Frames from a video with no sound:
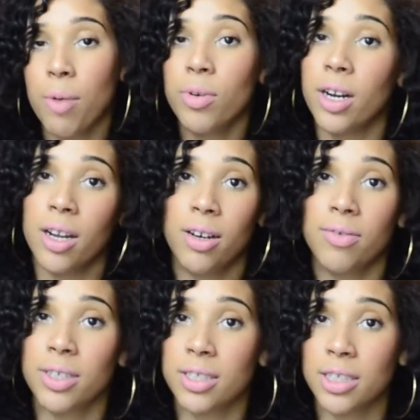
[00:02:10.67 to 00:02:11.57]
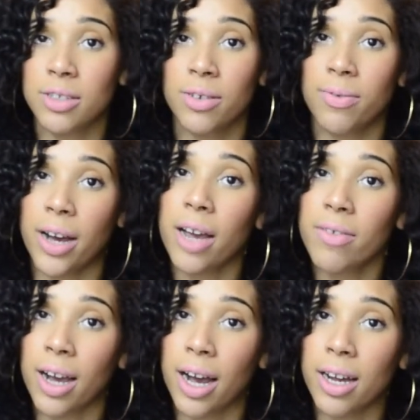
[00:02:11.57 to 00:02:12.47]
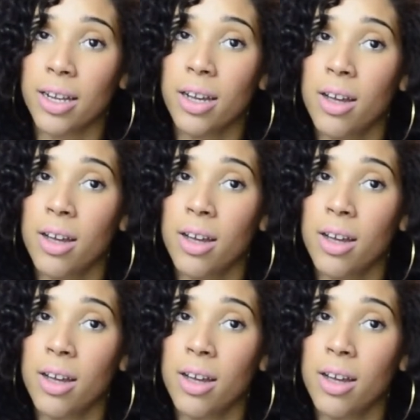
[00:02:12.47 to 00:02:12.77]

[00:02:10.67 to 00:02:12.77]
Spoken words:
would love a 6'5" guy.